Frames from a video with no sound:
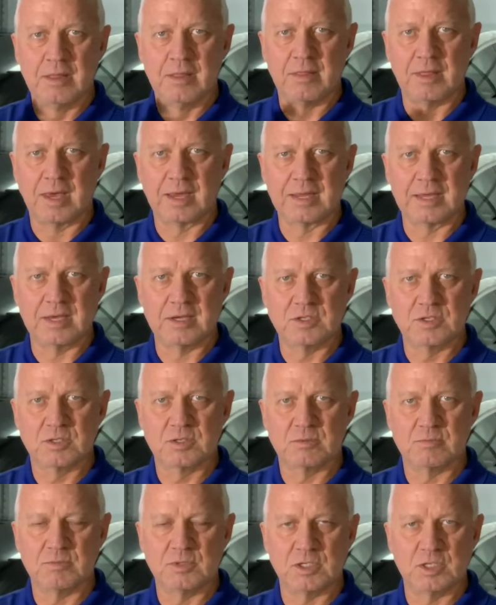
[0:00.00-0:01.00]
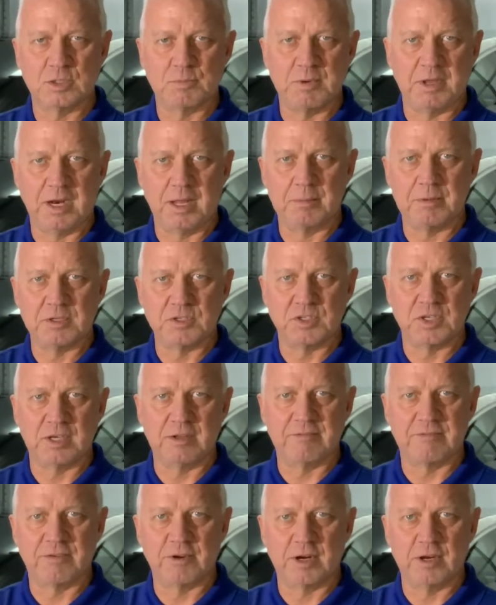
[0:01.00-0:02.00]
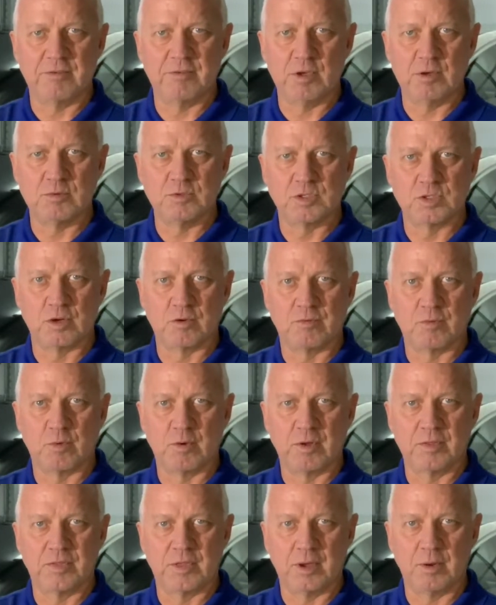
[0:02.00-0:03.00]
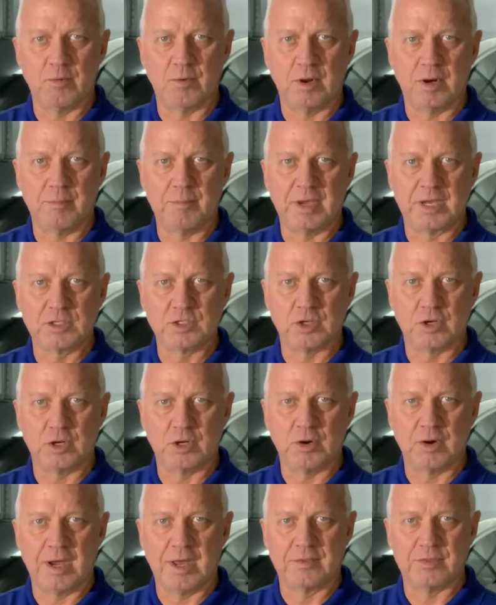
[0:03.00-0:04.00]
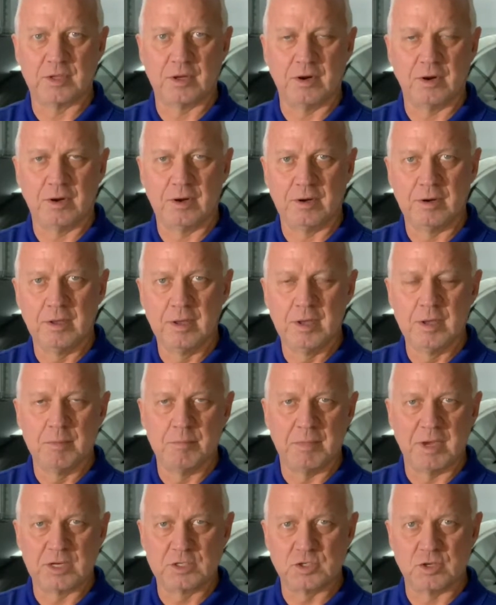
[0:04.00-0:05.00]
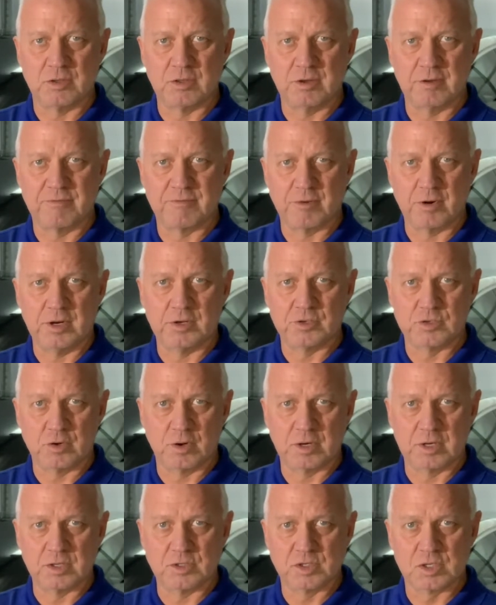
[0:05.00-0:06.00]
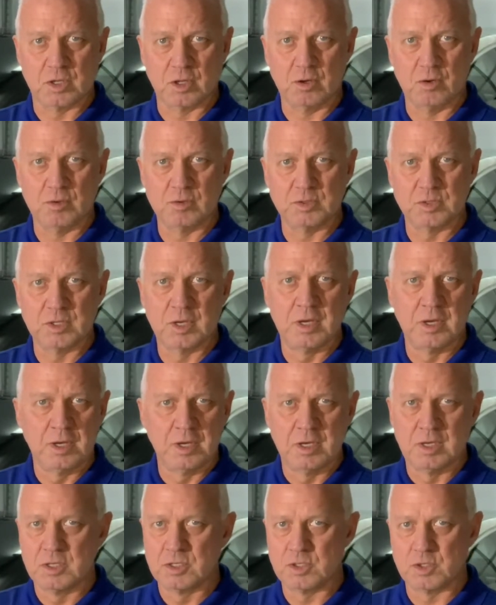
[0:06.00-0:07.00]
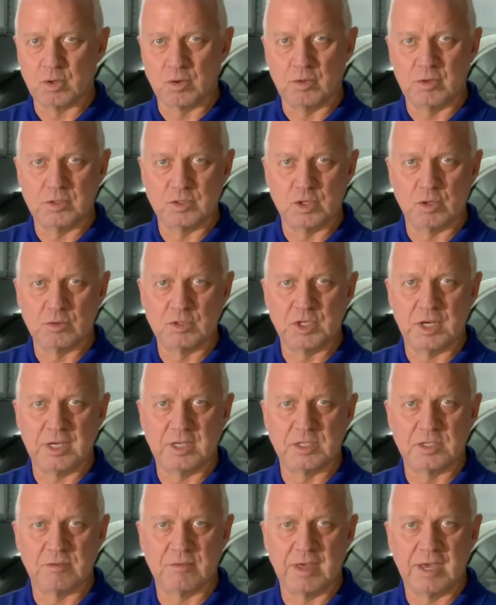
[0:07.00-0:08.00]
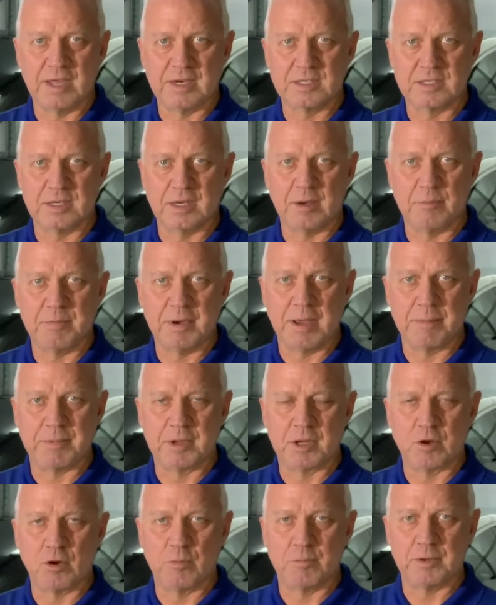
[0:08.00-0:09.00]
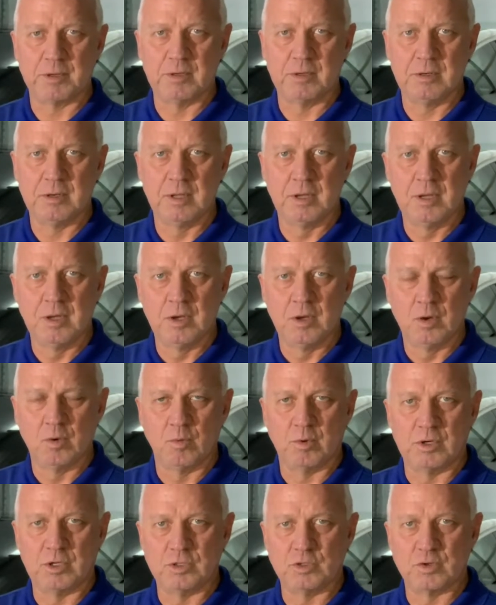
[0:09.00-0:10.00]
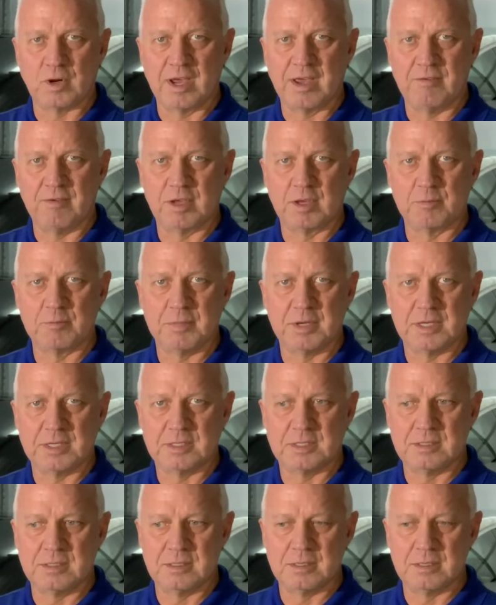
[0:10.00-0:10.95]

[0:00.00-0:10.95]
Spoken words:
I guess just being able to see in front of you and so forth, they want to make sure you're out there and make sure the front trunk is closed, so there's no chance of that popping open when you're driving, but